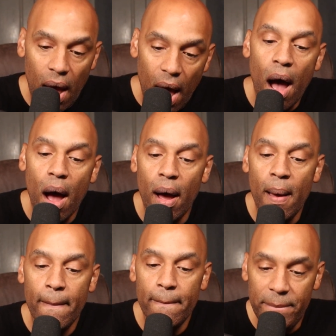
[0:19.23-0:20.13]
a
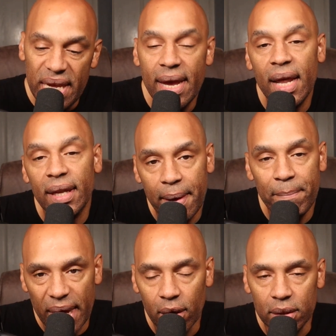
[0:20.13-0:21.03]
B L
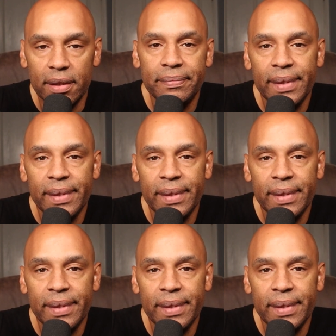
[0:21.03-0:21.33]
M belt